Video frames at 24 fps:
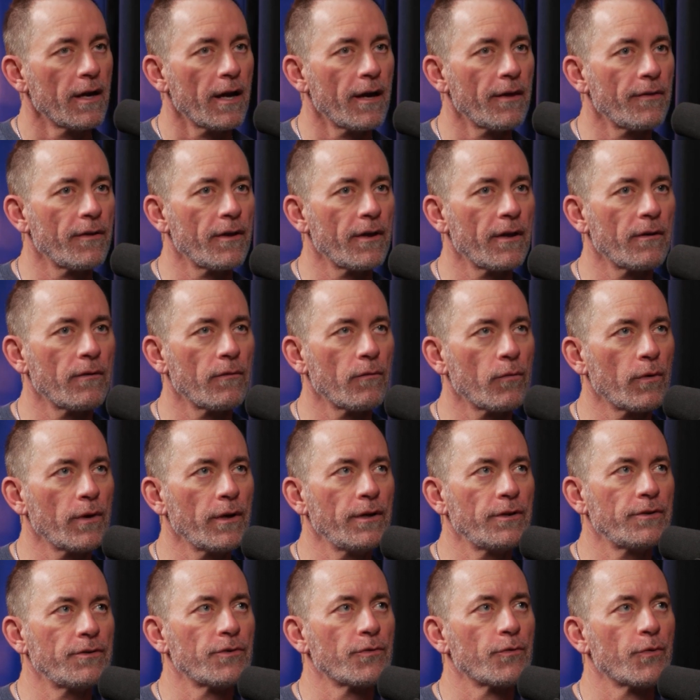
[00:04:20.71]
And then when
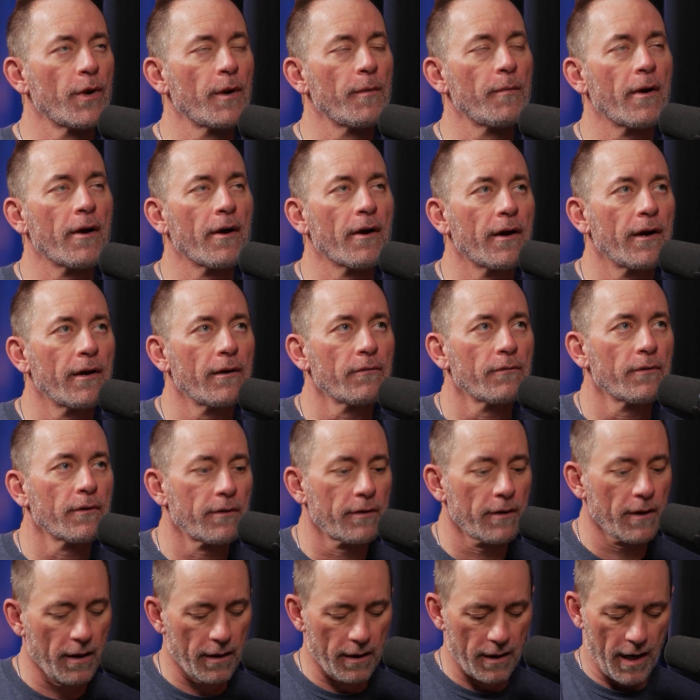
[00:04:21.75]
did you remarry
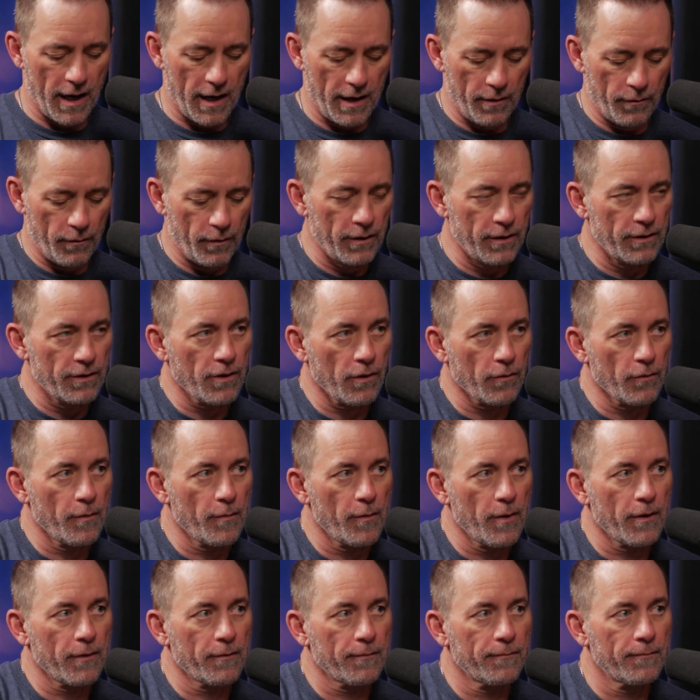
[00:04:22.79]
with uh, Katie? When did y'all
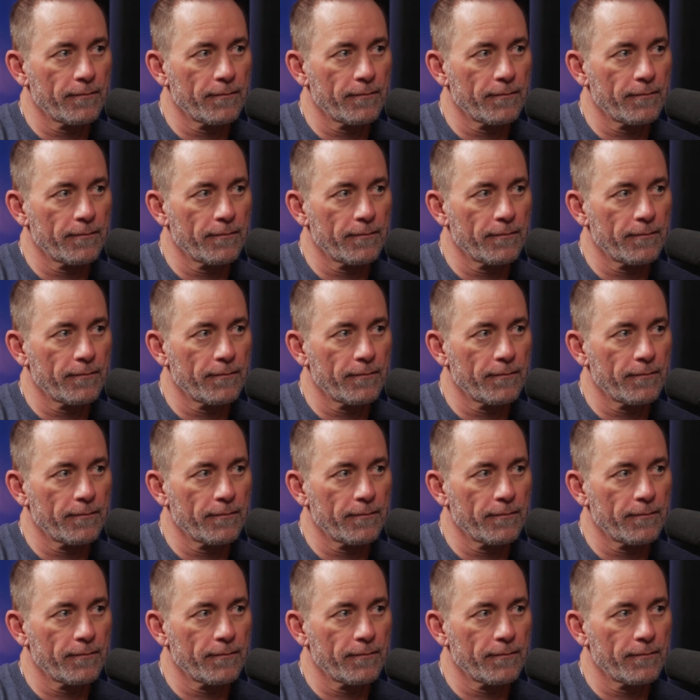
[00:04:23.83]
remarry?